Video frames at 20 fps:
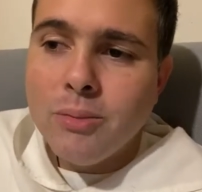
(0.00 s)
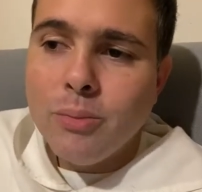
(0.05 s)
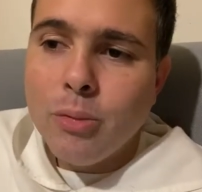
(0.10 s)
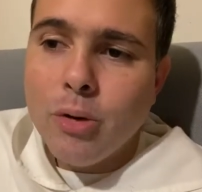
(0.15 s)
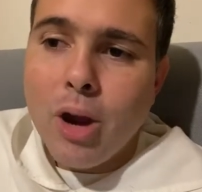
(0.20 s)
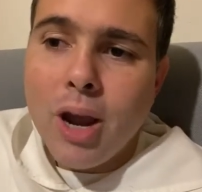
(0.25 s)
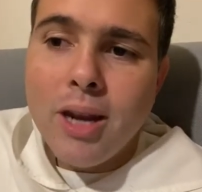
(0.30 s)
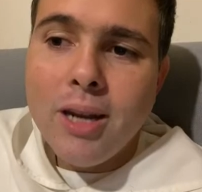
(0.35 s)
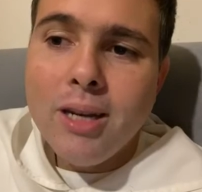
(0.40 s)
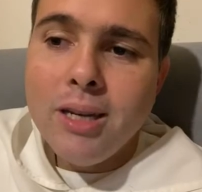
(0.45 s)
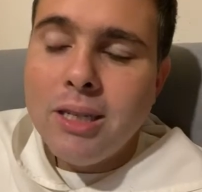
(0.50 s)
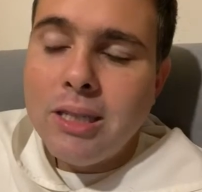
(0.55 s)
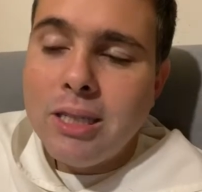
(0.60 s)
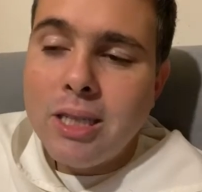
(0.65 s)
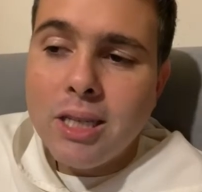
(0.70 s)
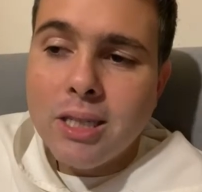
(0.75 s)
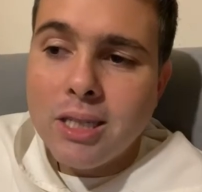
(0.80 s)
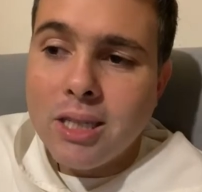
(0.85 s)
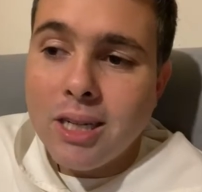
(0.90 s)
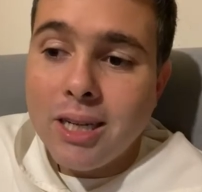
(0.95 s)
bread in the
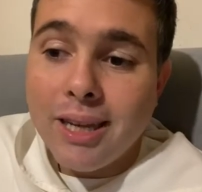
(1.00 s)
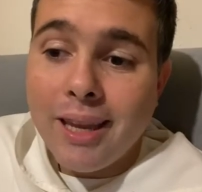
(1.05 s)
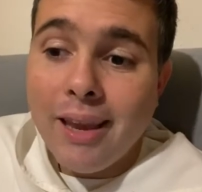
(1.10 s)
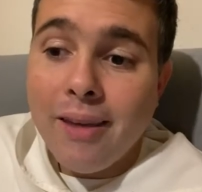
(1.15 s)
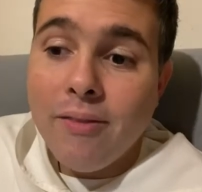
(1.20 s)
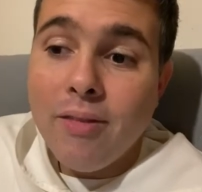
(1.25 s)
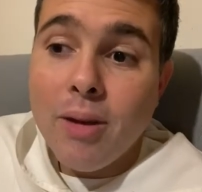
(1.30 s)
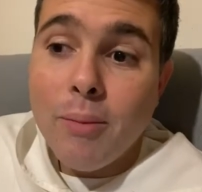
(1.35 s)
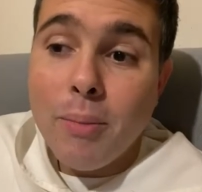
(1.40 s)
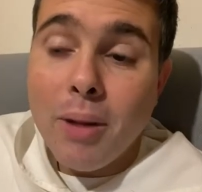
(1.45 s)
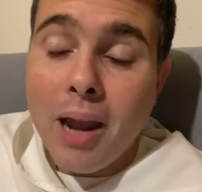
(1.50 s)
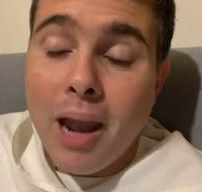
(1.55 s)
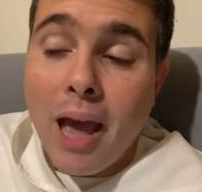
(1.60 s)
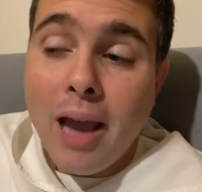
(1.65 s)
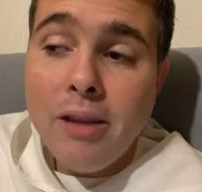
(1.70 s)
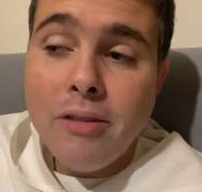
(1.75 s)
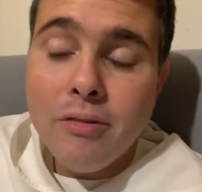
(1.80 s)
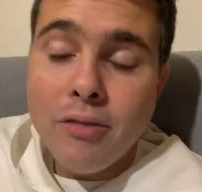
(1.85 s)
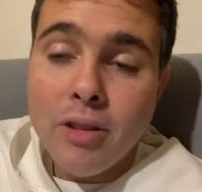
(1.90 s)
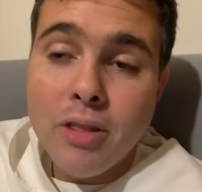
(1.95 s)
sense that it gave them
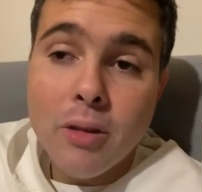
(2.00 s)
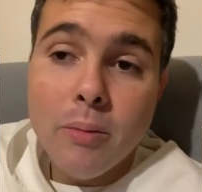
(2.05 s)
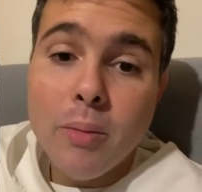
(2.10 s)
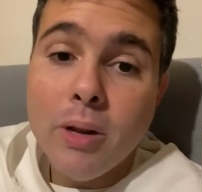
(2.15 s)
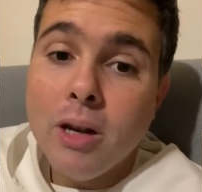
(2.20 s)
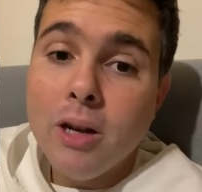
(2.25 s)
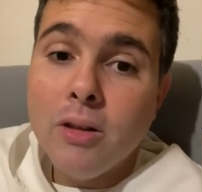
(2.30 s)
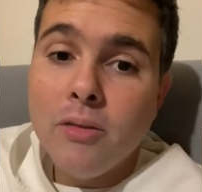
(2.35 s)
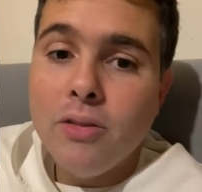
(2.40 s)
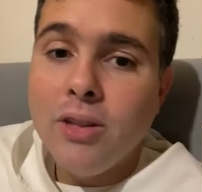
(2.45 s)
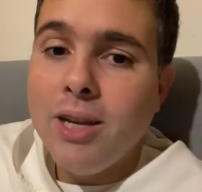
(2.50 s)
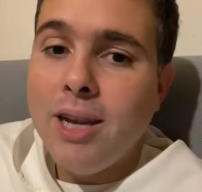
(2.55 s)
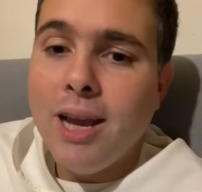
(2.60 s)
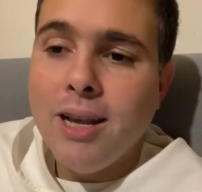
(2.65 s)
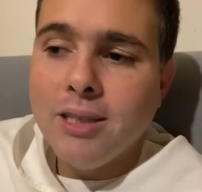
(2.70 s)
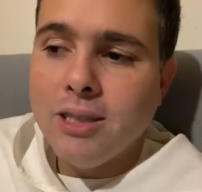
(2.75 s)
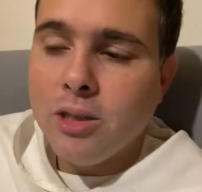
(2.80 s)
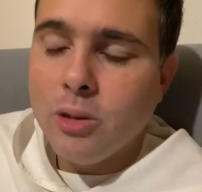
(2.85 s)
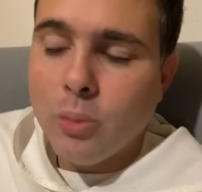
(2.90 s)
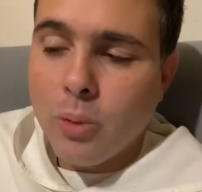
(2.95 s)
life in the middle of the
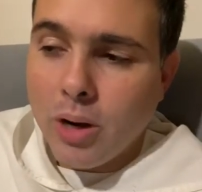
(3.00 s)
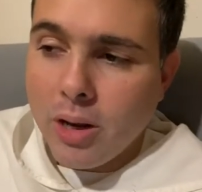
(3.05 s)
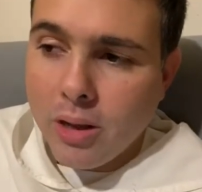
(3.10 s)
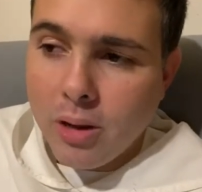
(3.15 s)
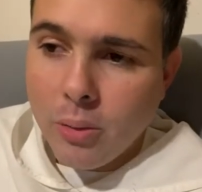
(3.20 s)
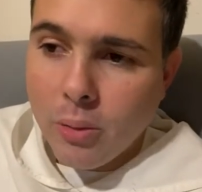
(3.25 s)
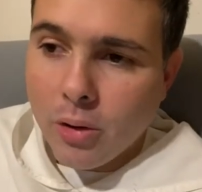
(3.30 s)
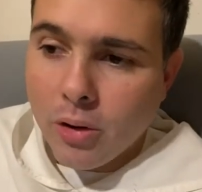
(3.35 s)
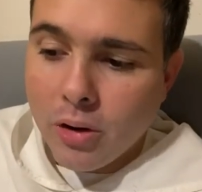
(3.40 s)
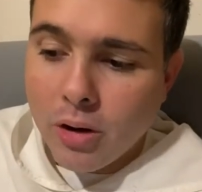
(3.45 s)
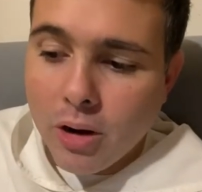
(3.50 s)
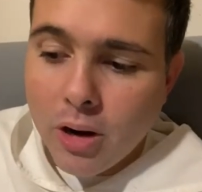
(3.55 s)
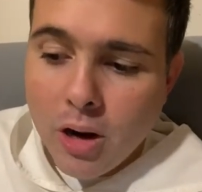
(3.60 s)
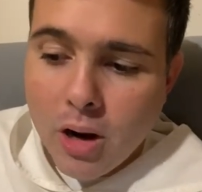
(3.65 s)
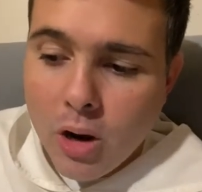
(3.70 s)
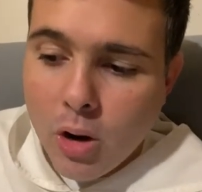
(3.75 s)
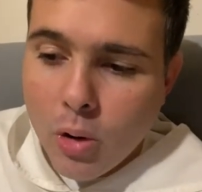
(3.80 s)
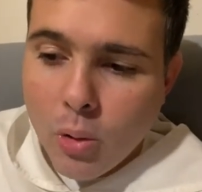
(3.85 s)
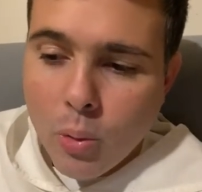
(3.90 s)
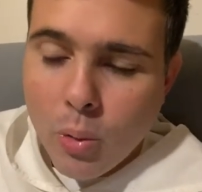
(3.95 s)
desert when
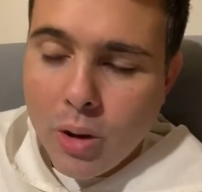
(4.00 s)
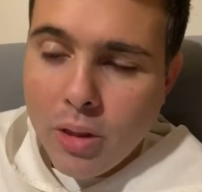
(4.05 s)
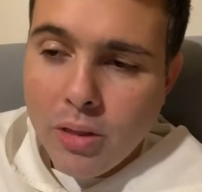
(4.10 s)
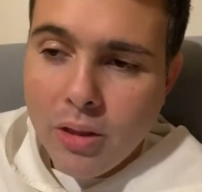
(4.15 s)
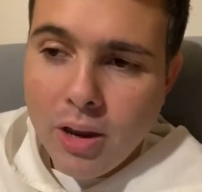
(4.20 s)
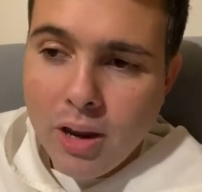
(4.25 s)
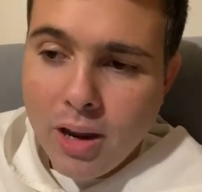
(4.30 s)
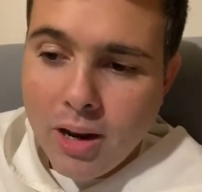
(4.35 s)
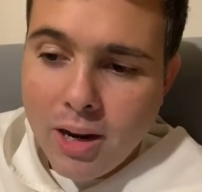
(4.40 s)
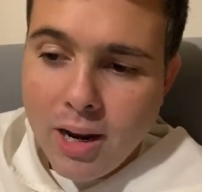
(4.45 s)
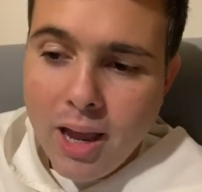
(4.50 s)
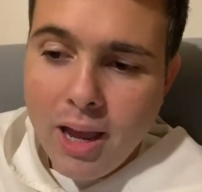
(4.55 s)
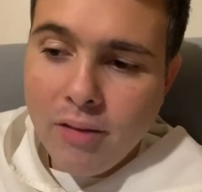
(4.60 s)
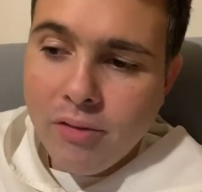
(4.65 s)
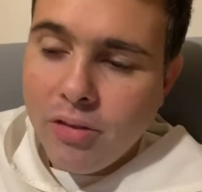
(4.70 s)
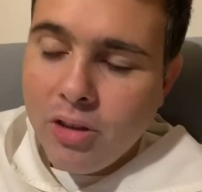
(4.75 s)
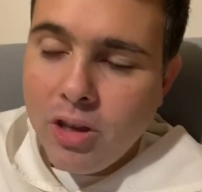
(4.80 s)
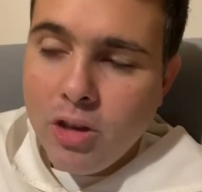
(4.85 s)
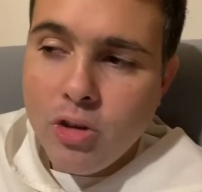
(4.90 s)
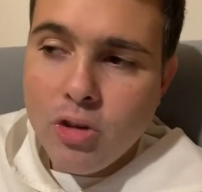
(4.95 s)
they had
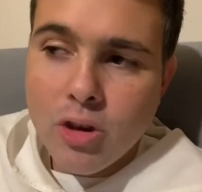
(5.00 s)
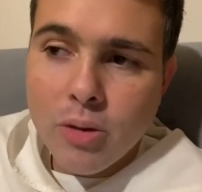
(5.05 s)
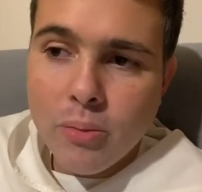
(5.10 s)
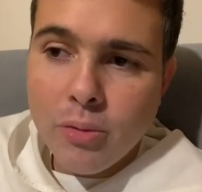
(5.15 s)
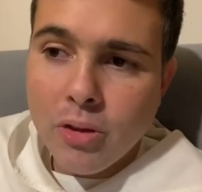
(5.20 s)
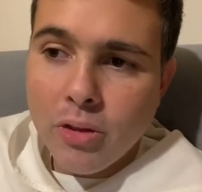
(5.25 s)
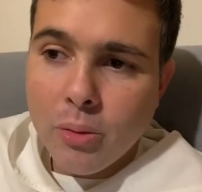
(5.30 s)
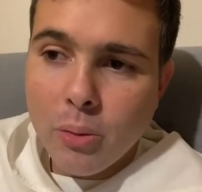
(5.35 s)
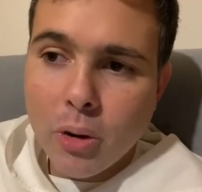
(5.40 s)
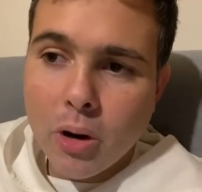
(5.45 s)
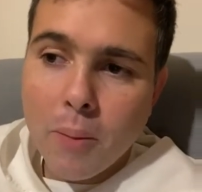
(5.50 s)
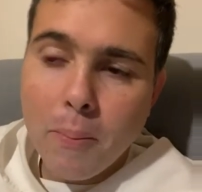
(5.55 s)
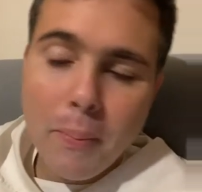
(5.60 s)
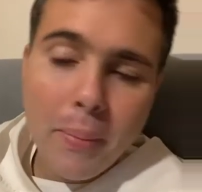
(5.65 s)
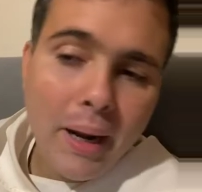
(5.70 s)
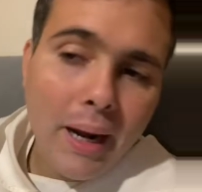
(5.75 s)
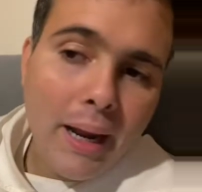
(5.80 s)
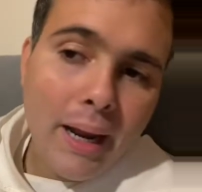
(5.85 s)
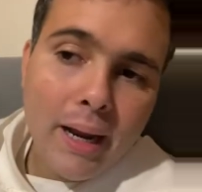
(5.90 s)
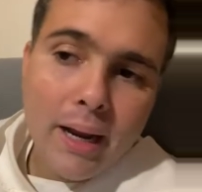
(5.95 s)
left Egypt, and they were
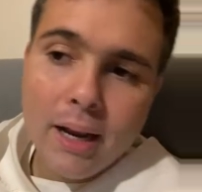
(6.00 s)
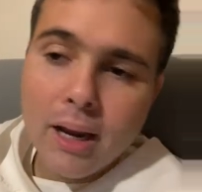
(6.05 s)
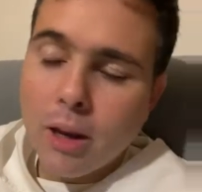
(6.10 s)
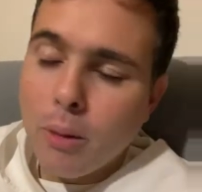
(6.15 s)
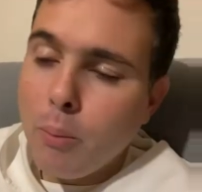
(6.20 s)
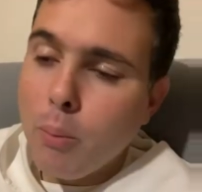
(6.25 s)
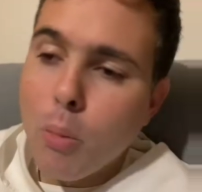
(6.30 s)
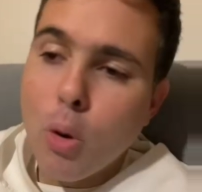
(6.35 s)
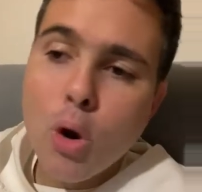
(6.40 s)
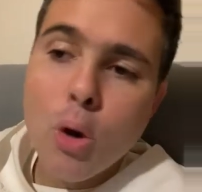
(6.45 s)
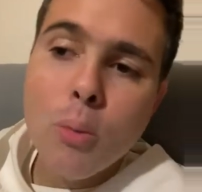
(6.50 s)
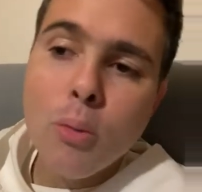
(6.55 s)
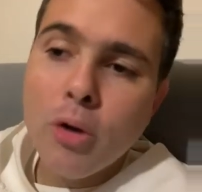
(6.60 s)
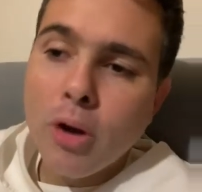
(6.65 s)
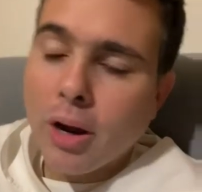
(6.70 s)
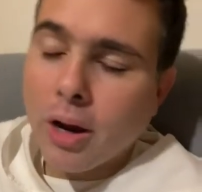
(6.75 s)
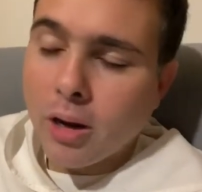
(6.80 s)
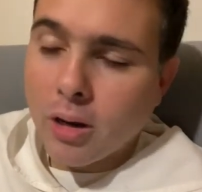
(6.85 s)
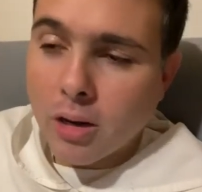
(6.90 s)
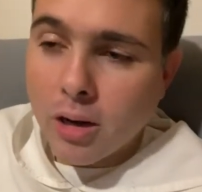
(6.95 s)
complaining and
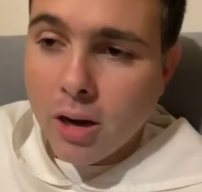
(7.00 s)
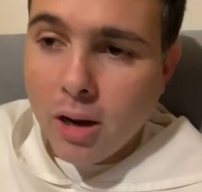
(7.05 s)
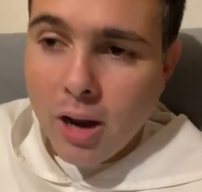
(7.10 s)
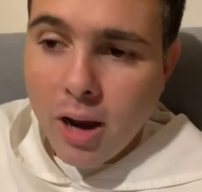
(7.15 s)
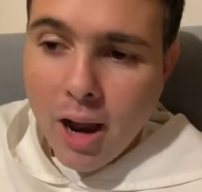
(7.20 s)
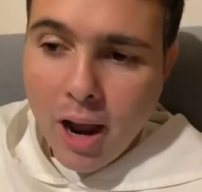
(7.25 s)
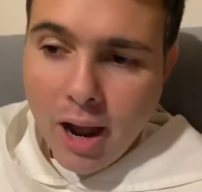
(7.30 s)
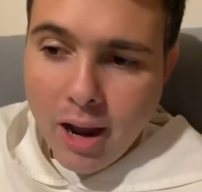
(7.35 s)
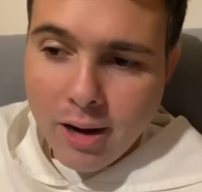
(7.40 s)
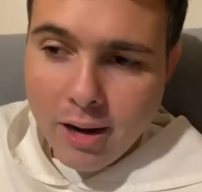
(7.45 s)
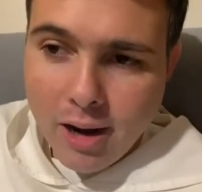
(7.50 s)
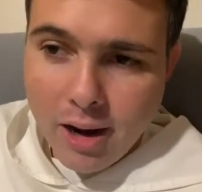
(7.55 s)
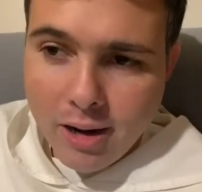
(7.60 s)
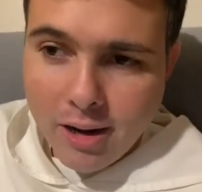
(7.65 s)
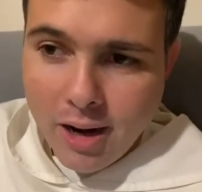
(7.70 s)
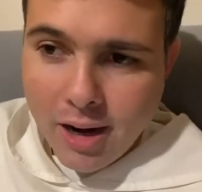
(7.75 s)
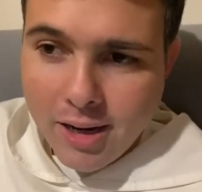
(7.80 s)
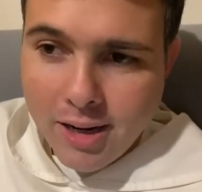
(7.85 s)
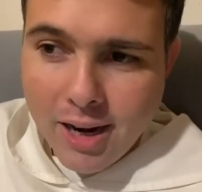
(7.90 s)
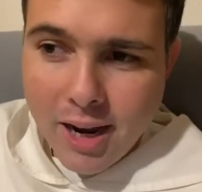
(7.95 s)
murmuring,
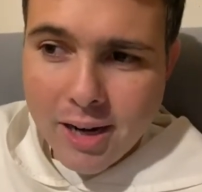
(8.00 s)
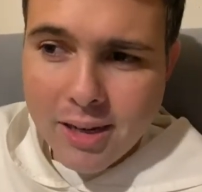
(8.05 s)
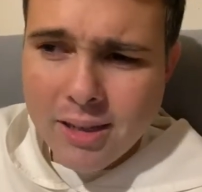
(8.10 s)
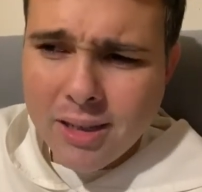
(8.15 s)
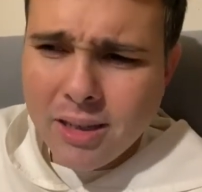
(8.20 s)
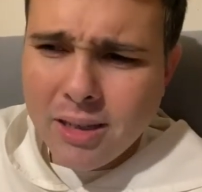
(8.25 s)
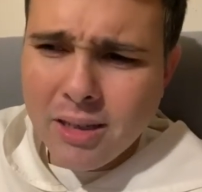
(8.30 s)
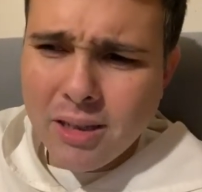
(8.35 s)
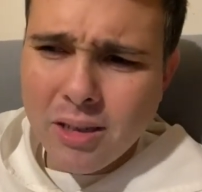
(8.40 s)
and yet,